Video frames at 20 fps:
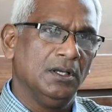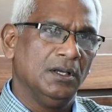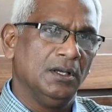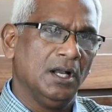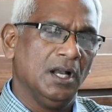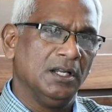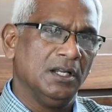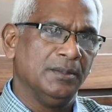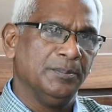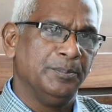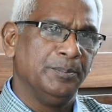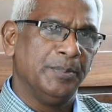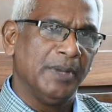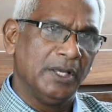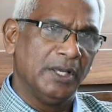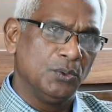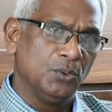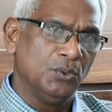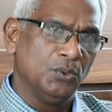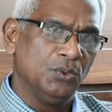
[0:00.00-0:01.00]
and
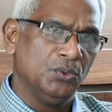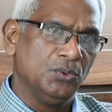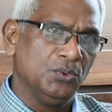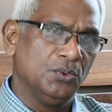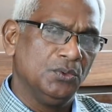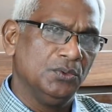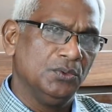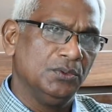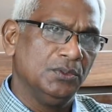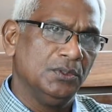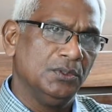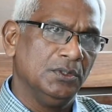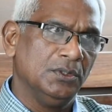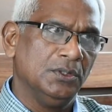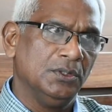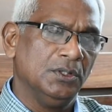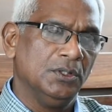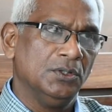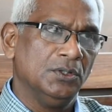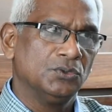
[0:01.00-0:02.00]
Peru.
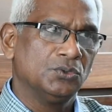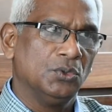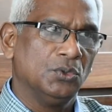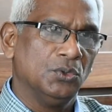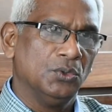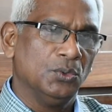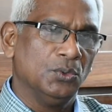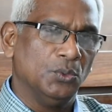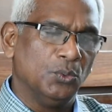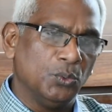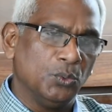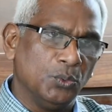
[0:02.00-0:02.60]
So